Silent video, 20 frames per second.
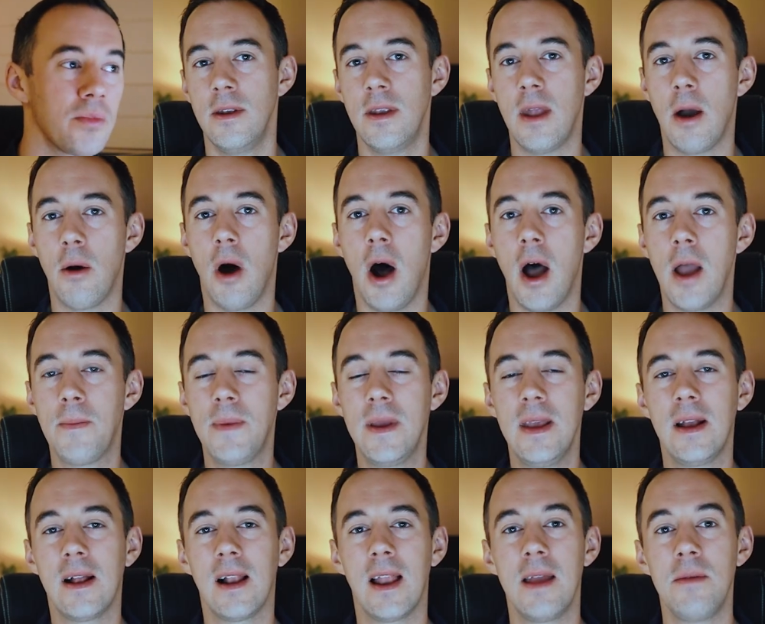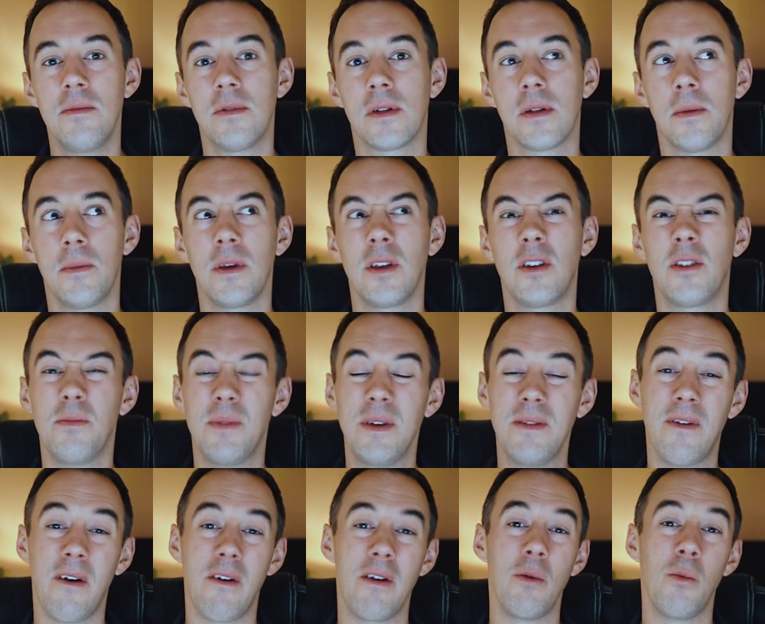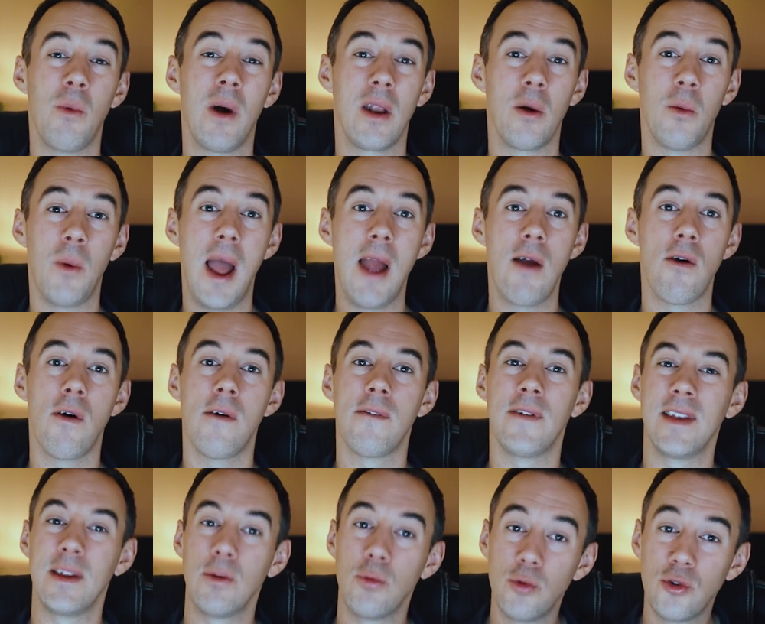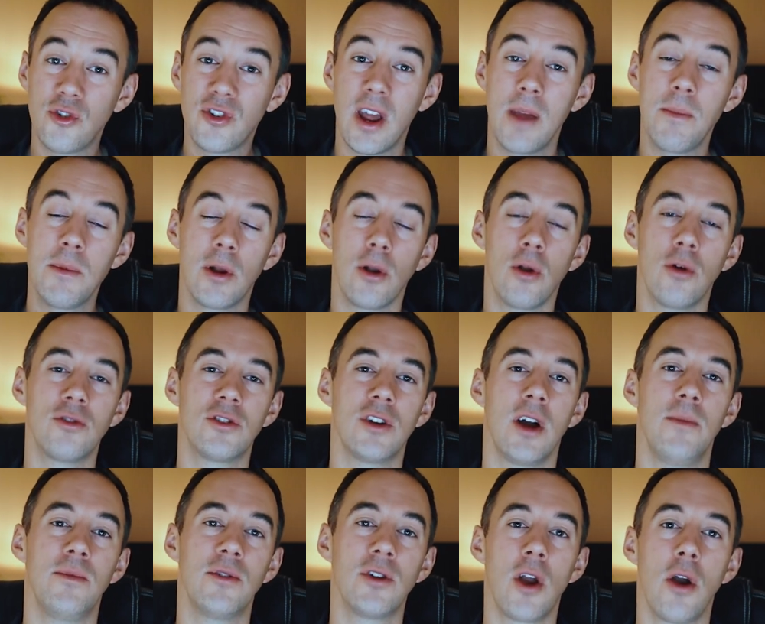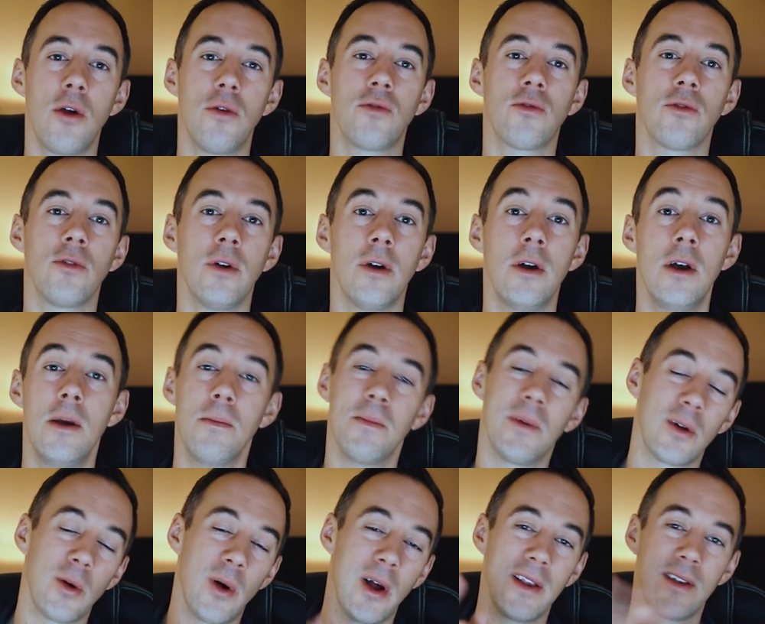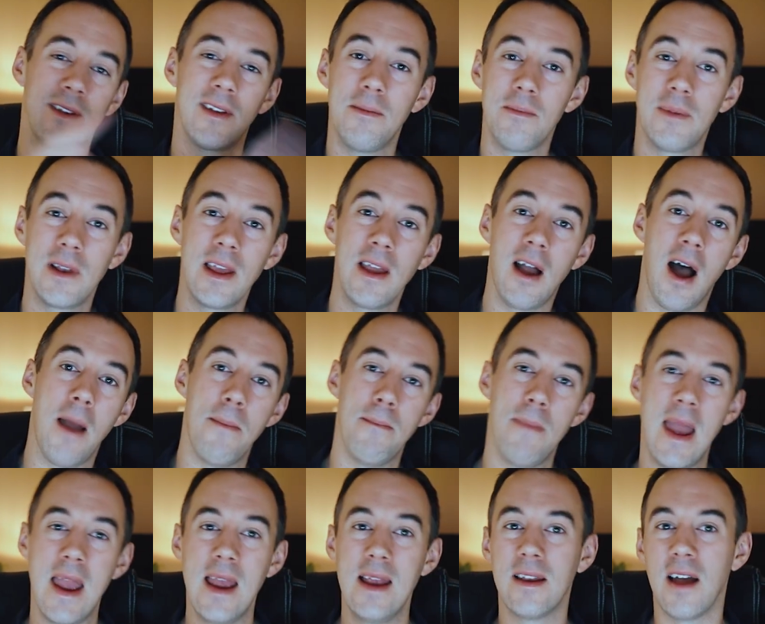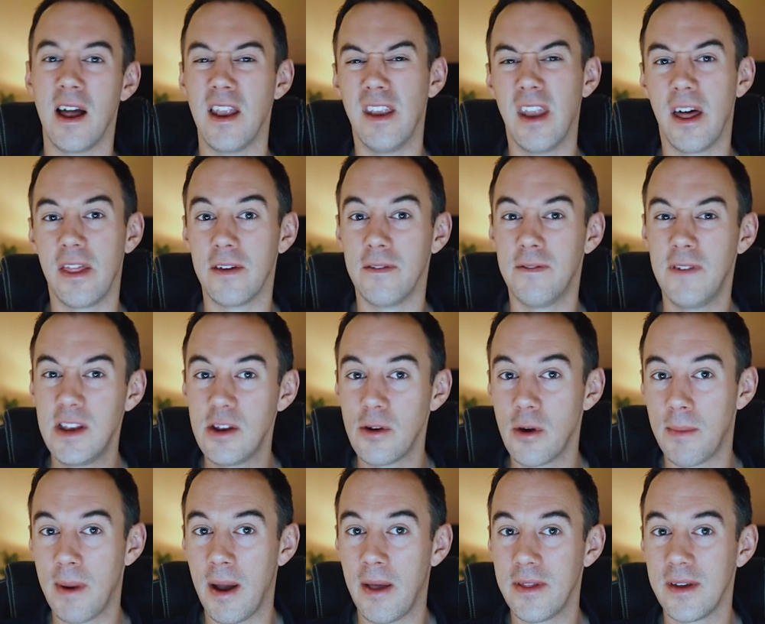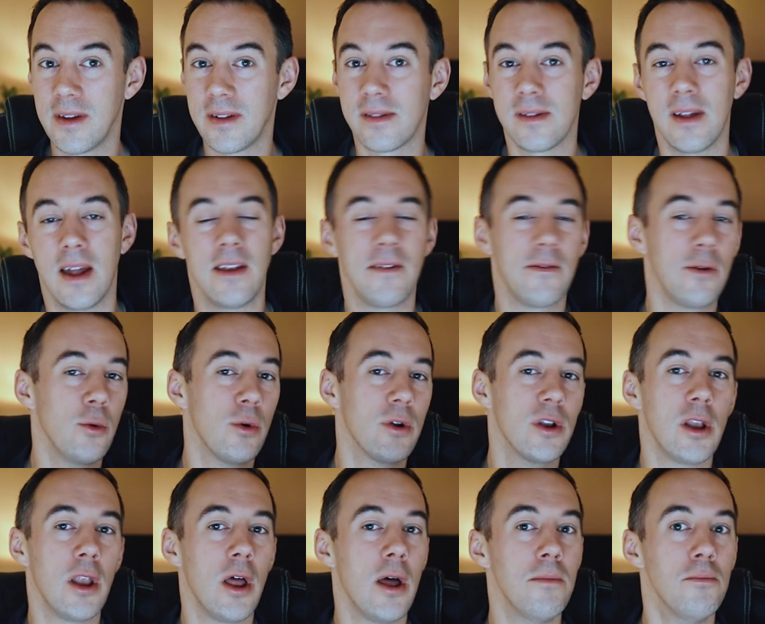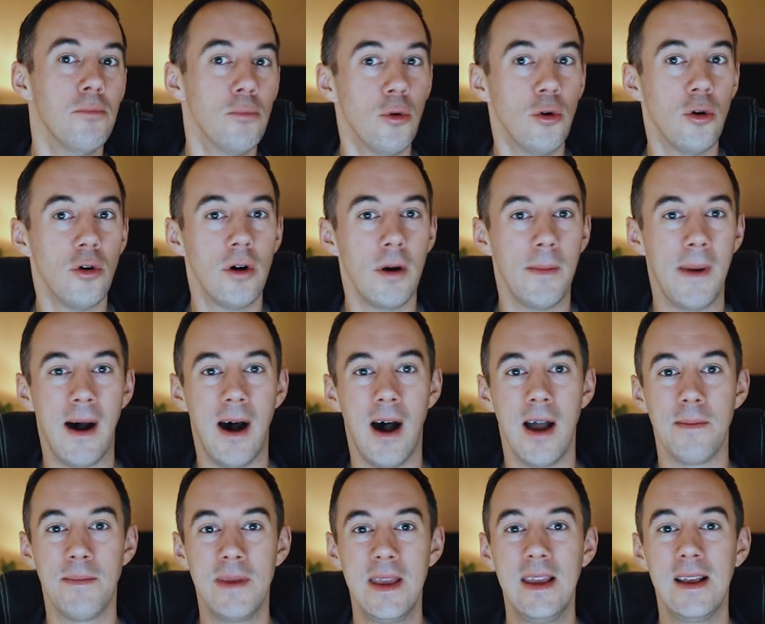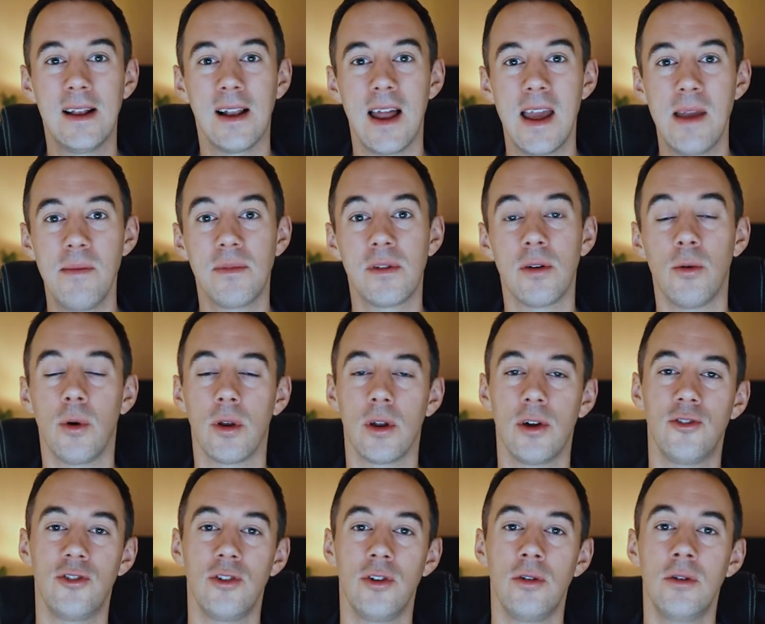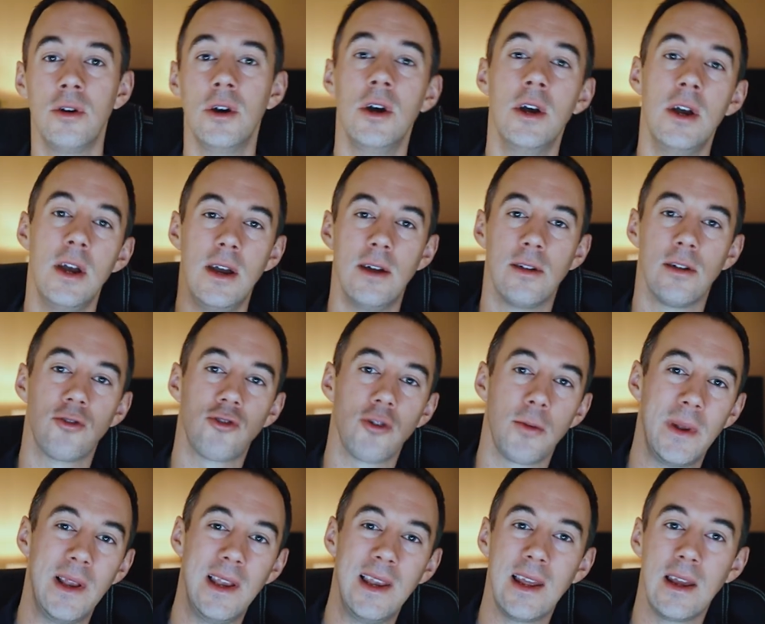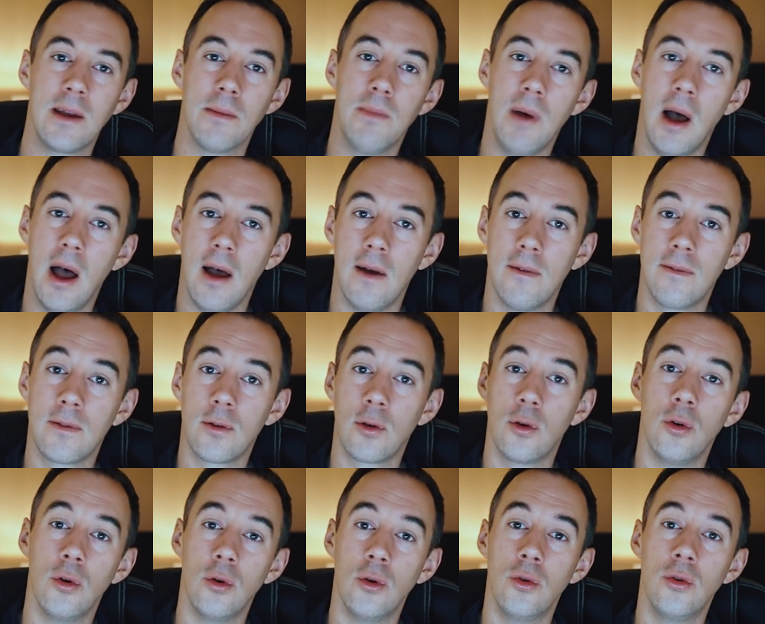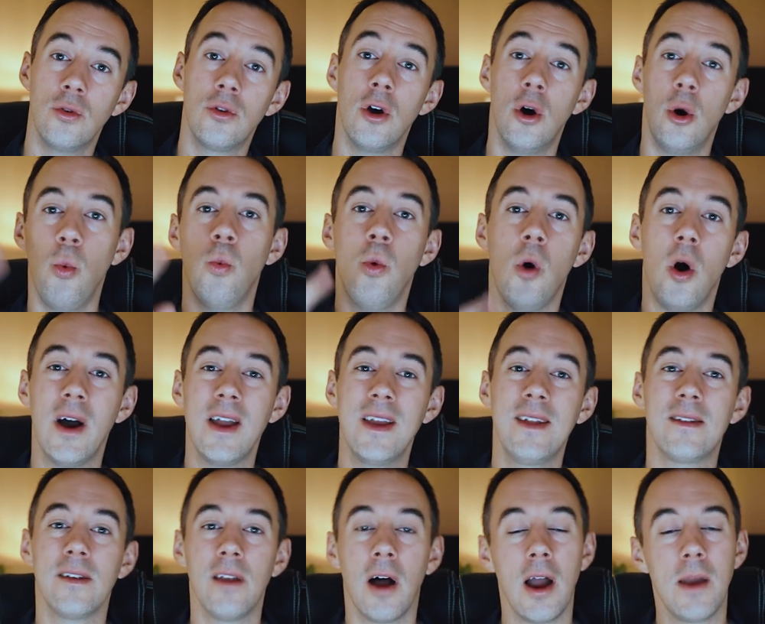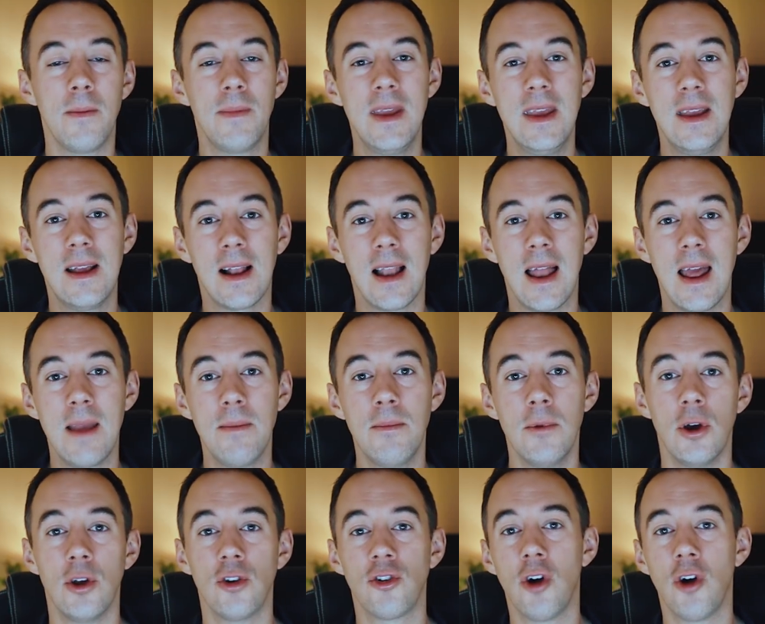Now, IP claims are something to be very well aware of, and it would take me a long time to go through it, but quite simply, I made another video about this, and if you want to learn more about IP claims, what I'll do is I'll drop a link above called What is an IP Claim?